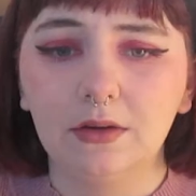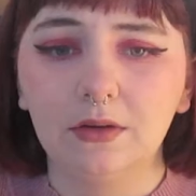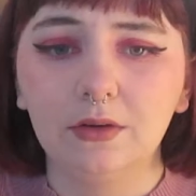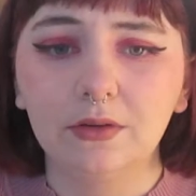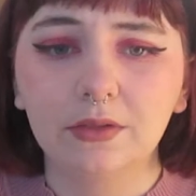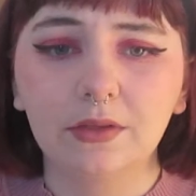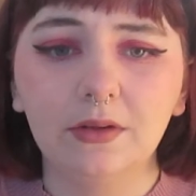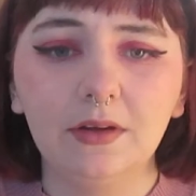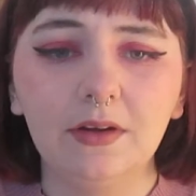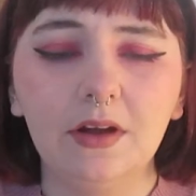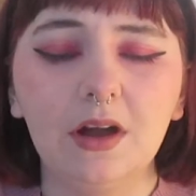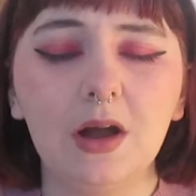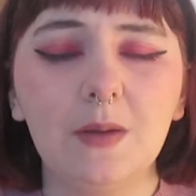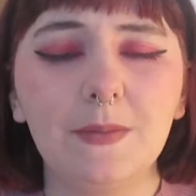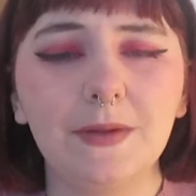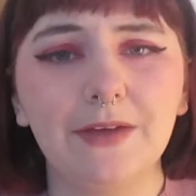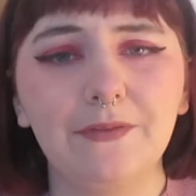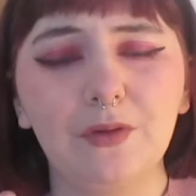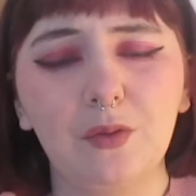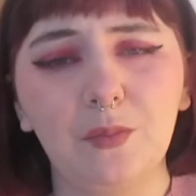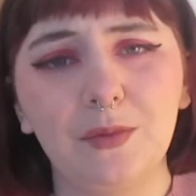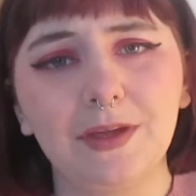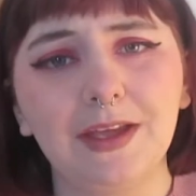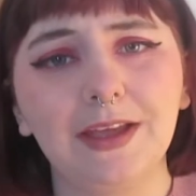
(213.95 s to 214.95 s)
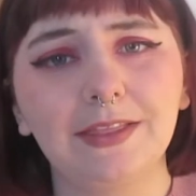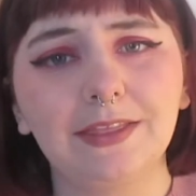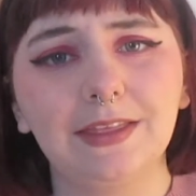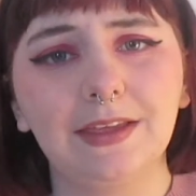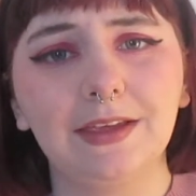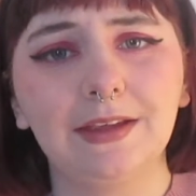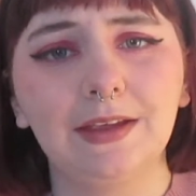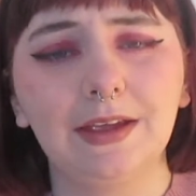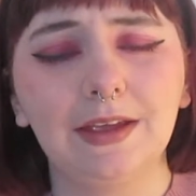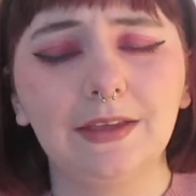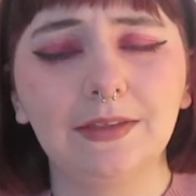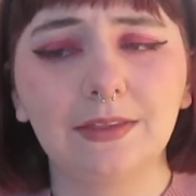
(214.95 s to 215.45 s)
Also, a little bit of a weird
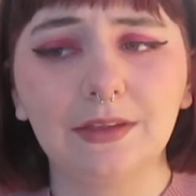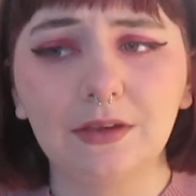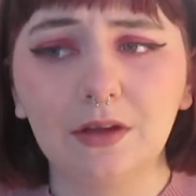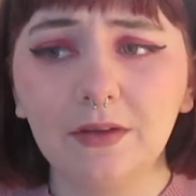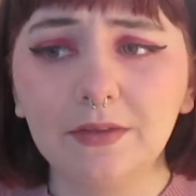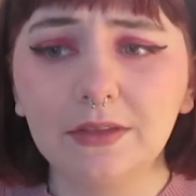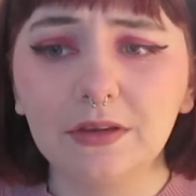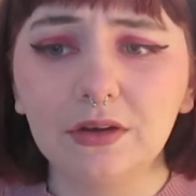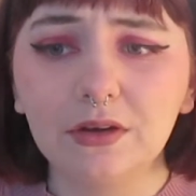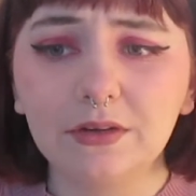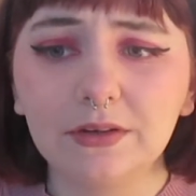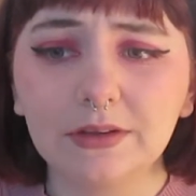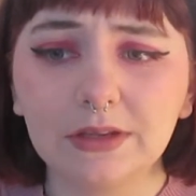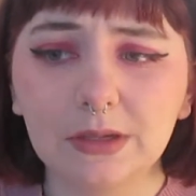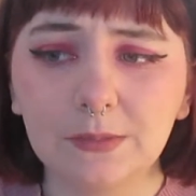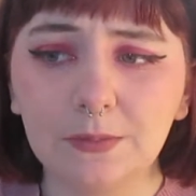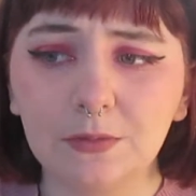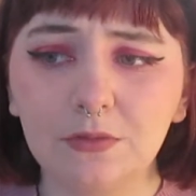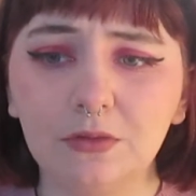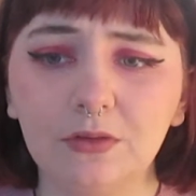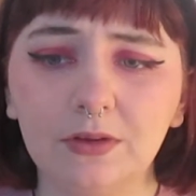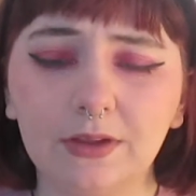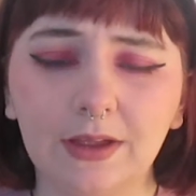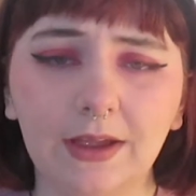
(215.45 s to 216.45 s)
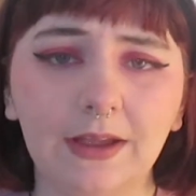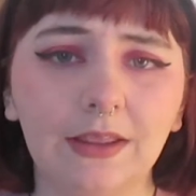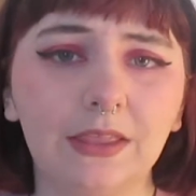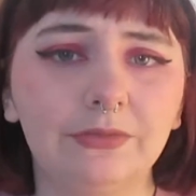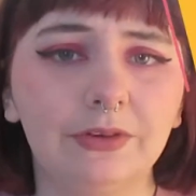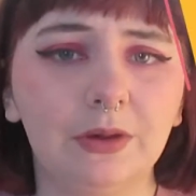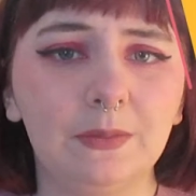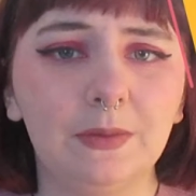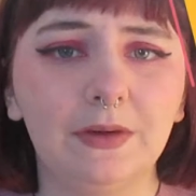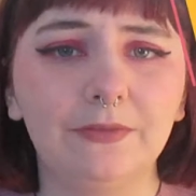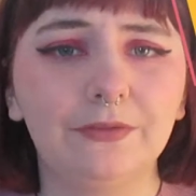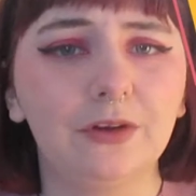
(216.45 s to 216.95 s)
thing is they got the neurotypical kids
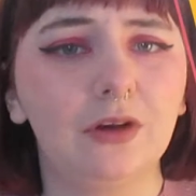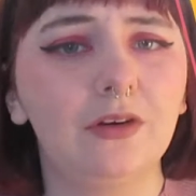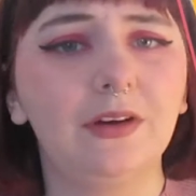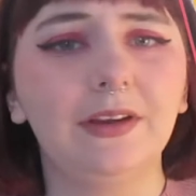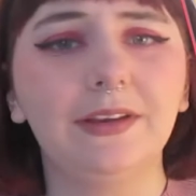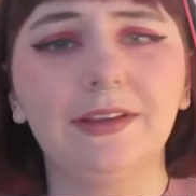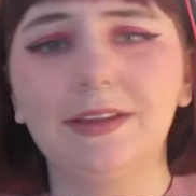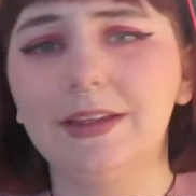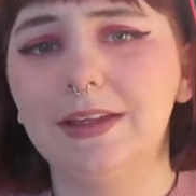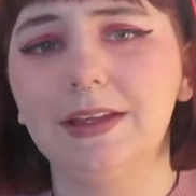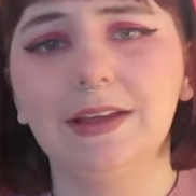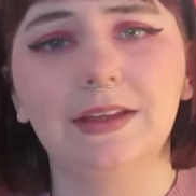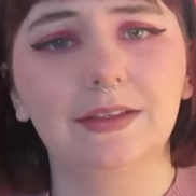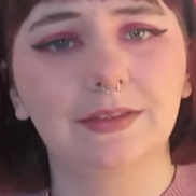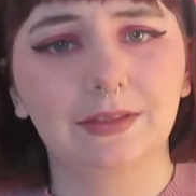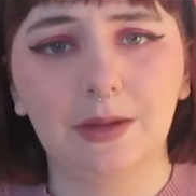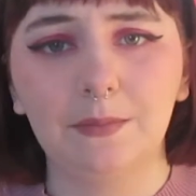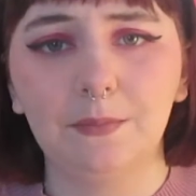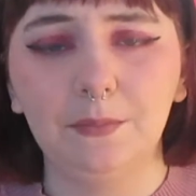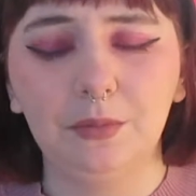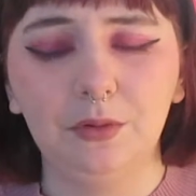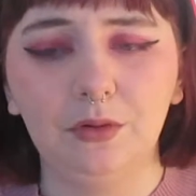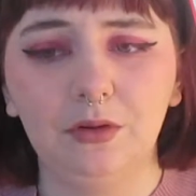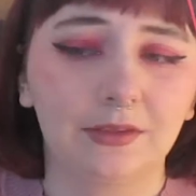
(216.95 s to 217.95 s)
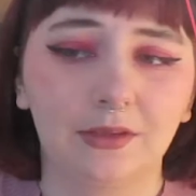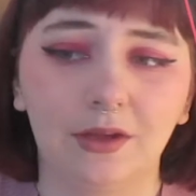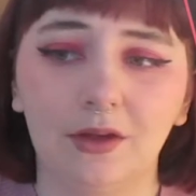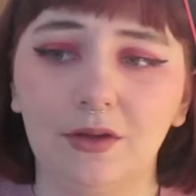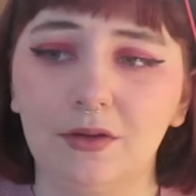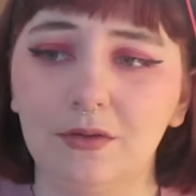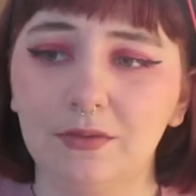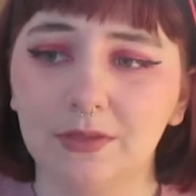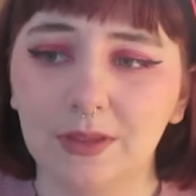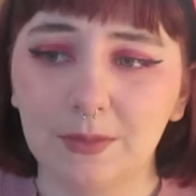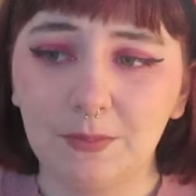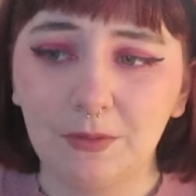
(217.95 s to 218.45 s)
from a volunteer sample.
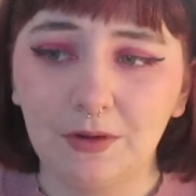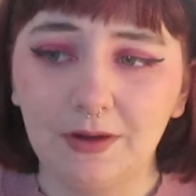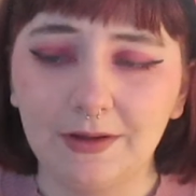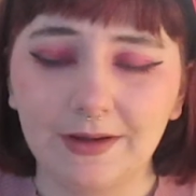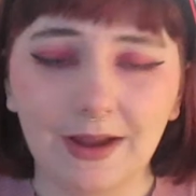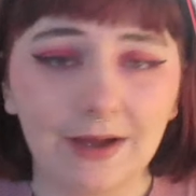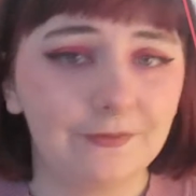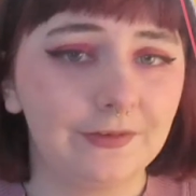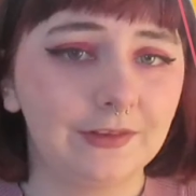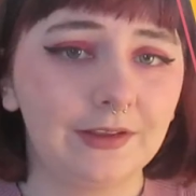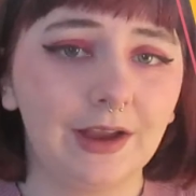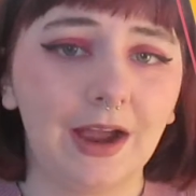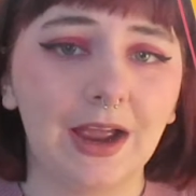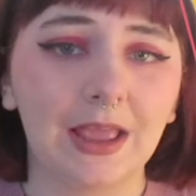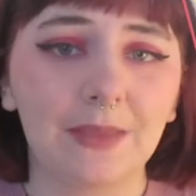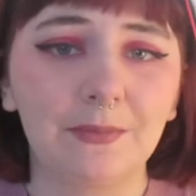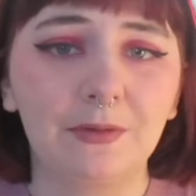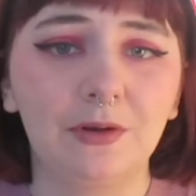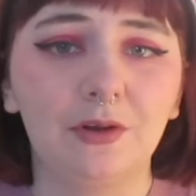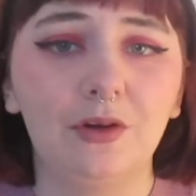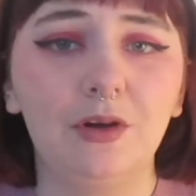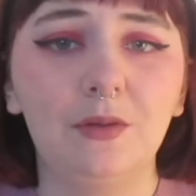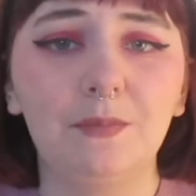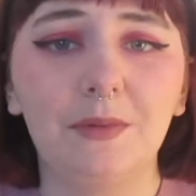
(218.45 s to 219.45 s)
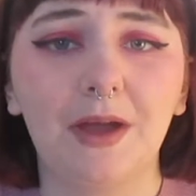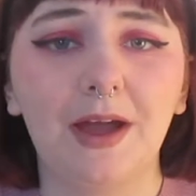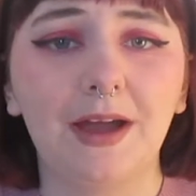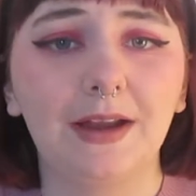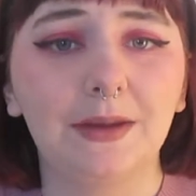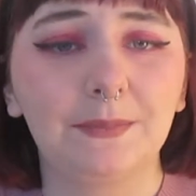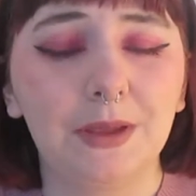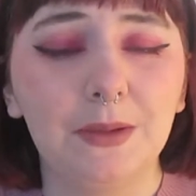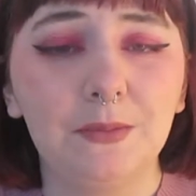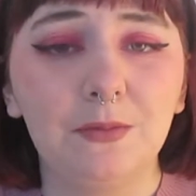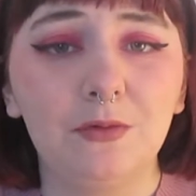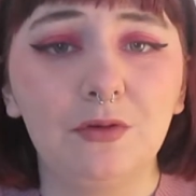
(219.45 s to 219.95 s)
So they put an advertisement up and
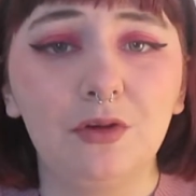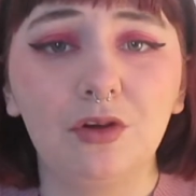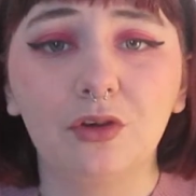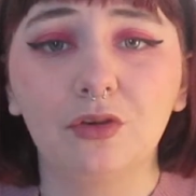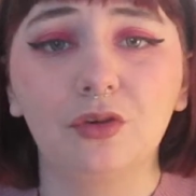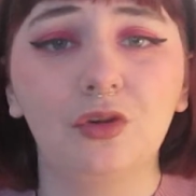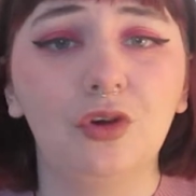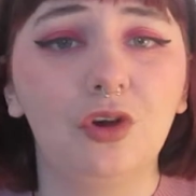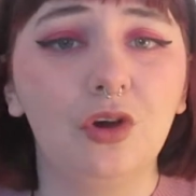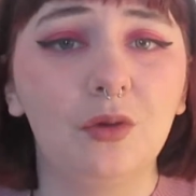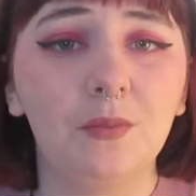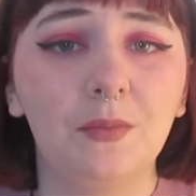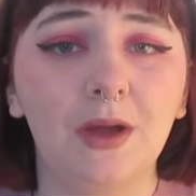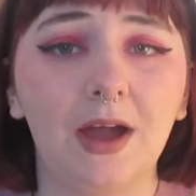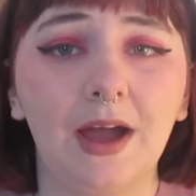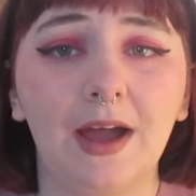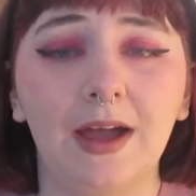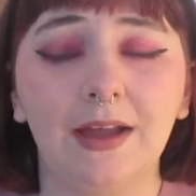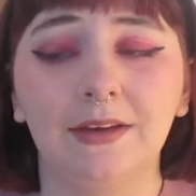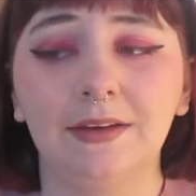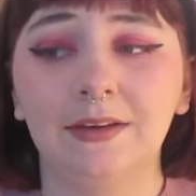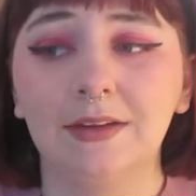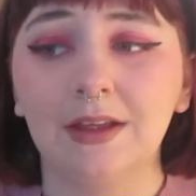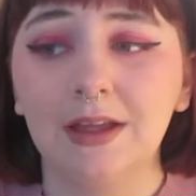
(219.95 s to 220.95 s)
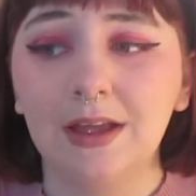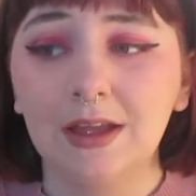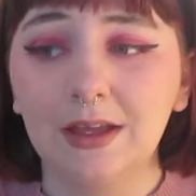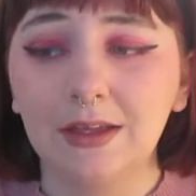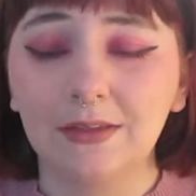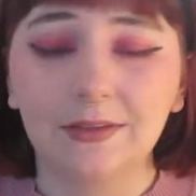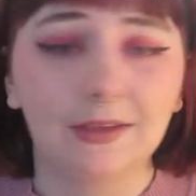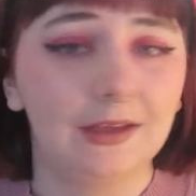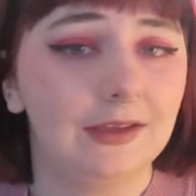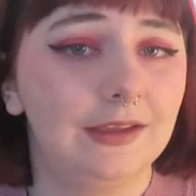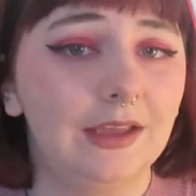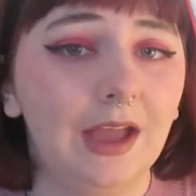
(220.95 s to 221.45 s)
people could come and
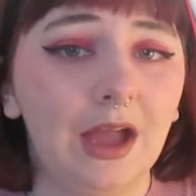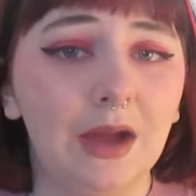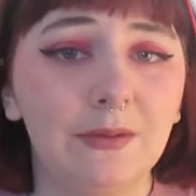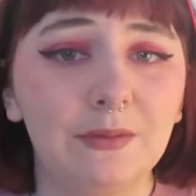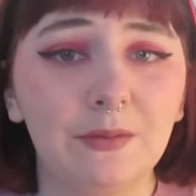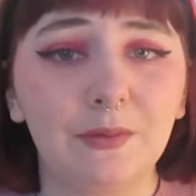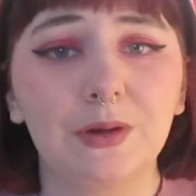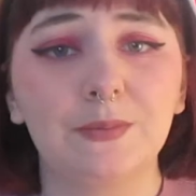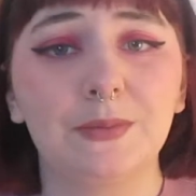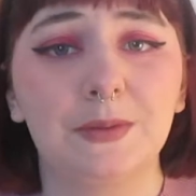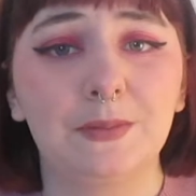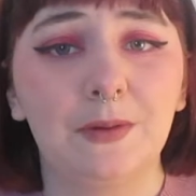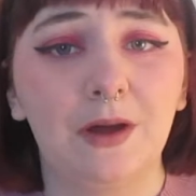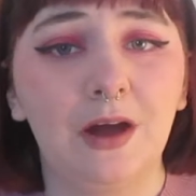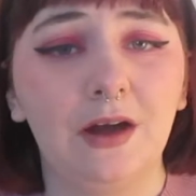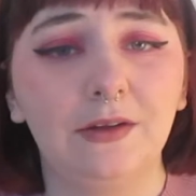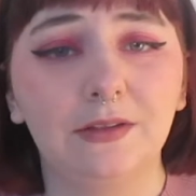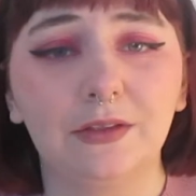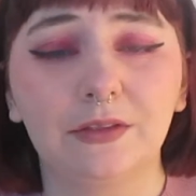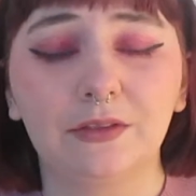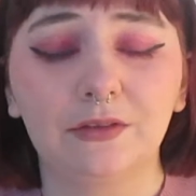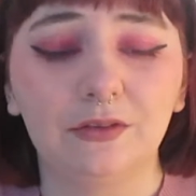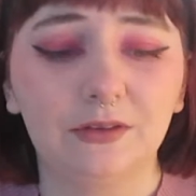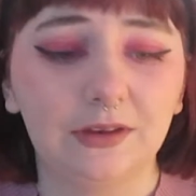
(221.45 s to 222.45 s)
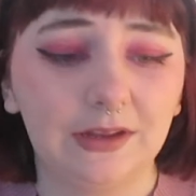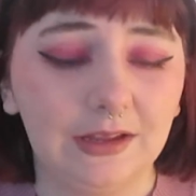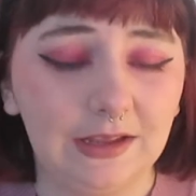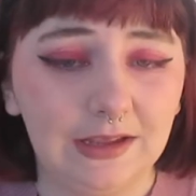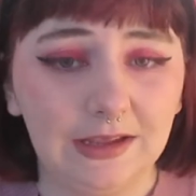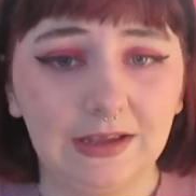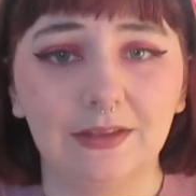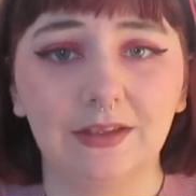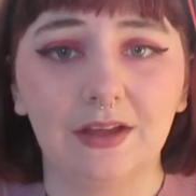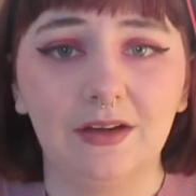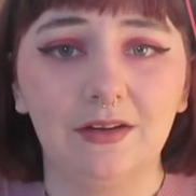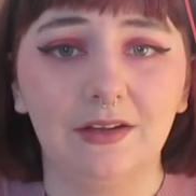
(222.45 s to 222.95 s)
say, yeah, we want to be part of the study,
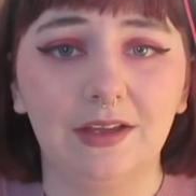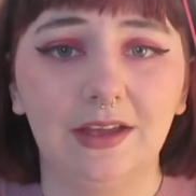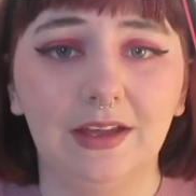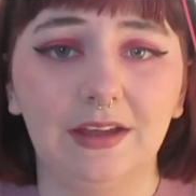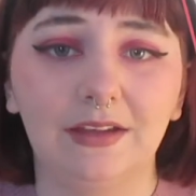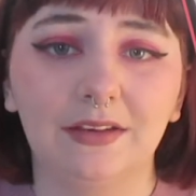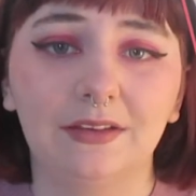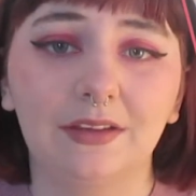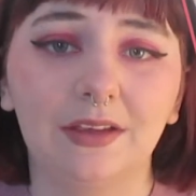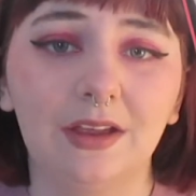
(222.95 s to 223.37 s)
here's our kid.